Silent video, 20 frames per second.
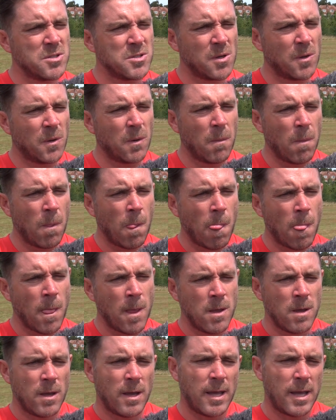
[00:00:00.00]
So
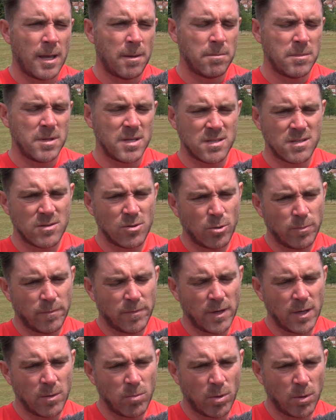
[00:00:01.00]
um, this
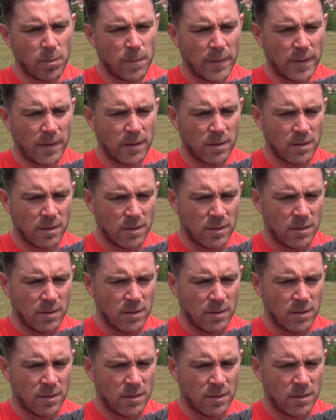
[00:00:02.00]
hopefully will be